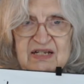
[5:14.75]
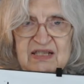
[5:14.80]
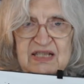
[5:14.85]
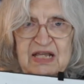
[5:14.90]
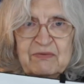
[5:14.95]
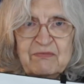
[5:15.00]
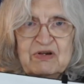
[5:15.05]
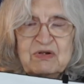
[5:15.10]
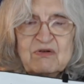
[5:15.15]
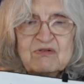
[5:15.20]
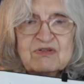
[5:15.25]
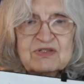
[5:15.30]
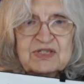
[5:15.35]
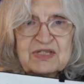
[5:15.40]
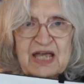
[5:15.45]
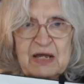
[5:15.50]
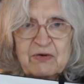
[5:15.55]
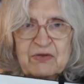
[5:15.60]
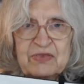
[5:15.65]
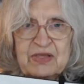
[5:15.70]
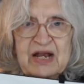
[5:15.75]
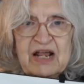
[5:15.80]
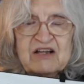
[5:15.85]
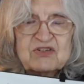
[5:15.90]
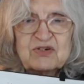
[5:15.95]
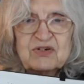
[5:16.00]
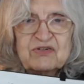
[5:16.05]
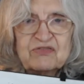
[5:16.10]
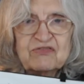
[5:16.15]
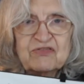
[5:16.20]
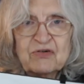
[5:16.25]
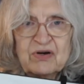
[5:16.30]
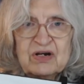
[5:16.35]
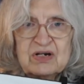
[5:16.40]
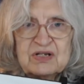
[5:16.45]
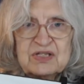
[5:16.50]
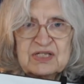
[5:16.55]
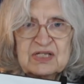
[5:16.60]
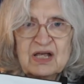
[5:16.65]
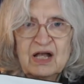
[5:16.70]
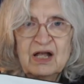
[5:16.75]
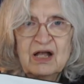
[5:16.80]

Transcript: that we don't say with an extra force,